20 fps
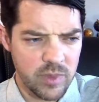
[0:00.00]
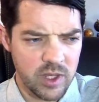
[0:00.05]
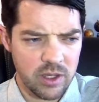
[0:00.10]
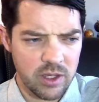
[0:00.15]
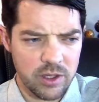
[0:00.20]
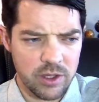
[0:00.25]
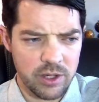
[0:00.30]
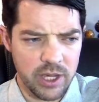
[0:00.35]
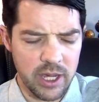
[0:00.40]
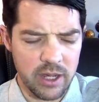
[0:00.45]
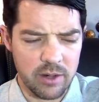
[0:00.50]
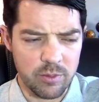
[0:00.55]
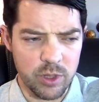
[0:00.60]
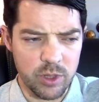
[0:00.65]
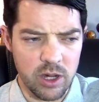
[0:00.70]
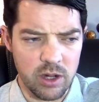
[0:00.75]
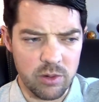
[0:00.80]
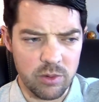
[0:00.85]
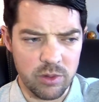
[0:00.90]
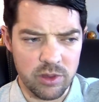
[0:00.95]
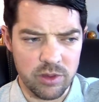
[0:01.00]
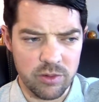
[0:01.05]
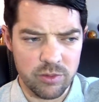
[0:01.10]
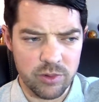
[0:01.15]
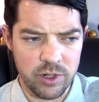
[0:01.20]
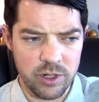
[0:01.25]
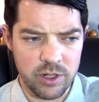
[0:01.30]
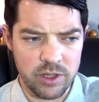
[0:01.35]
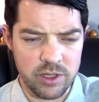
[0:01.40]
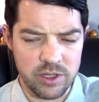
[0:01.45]
You can't block with the
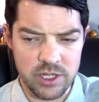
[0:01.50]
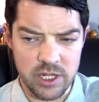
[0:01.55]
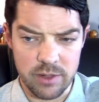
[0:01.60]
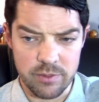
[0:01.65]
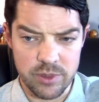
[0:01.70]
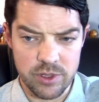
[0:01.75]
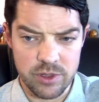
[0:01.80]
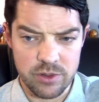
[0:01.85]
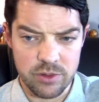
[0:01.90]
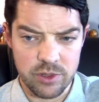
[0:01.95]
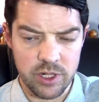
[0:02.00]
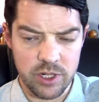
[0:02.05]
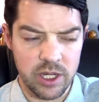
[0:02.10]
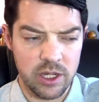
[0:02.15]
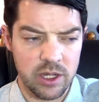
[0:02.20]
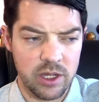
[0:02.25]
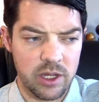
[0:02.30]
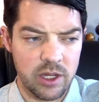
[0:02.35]
rook, the same story.